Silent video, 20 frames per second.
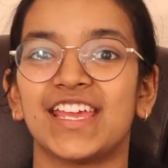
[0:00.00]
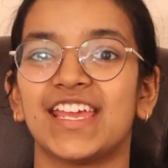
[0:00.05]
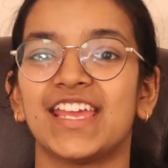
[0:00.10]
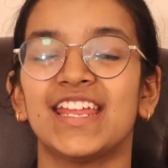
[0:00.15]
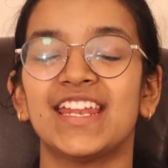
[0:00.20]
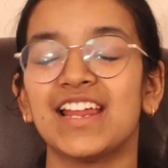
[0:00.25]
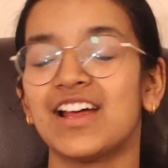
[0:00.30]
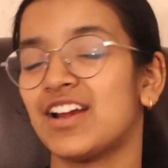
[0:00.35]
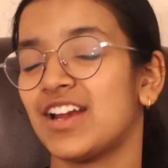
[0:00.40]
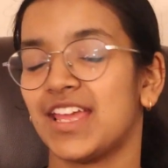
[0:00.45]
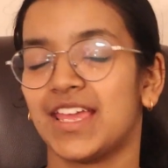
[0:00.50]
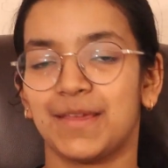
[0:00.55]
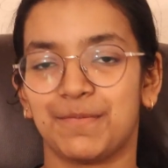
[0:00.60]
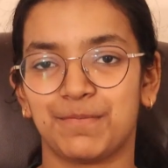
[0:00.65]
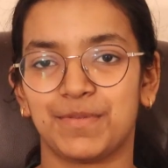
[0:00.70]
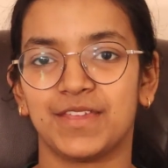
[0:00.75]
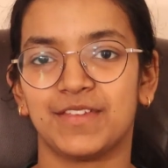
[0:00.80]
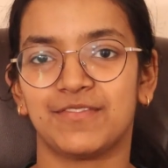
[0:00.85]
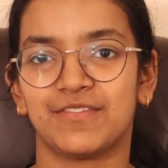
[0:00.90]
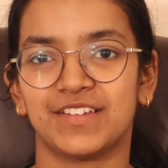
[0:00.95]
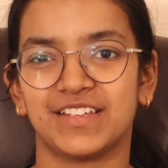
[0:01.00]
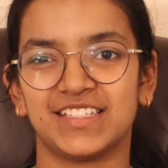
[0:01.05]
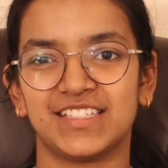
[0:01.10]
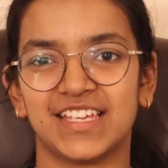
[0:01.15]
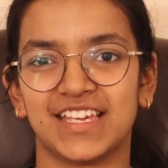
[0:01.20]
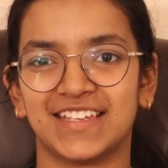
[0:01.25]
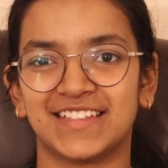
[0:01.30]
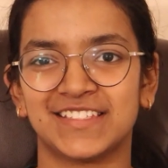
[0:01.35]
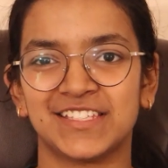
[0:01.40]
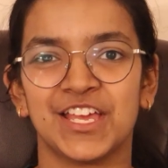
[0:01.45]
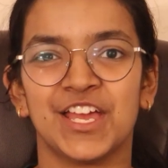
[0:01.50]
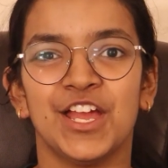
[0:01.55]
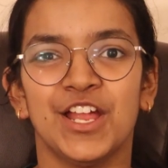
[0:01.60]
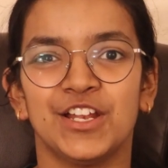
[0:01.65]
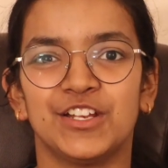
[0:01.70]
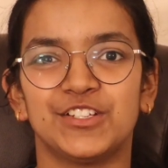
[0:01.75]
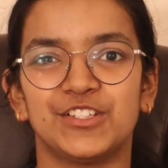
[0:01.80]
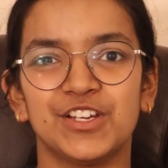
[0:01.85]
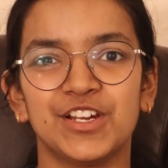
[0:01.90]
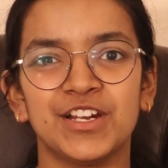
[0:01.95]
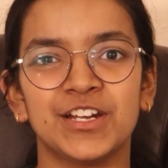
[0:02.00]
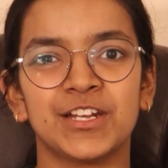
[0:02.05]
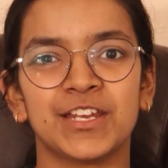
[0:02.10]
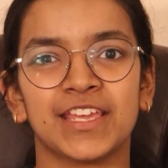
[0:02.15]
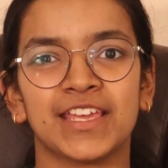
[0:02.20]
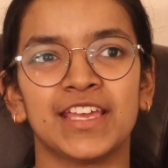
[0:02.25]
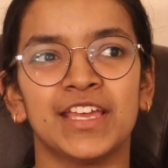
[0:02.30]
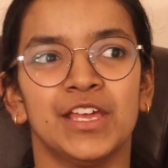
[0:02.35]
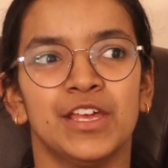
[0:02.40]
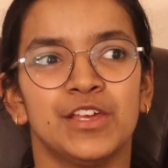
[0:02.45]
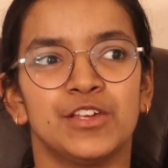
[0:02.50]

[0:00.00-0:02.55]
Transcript: in our AP Physics journey.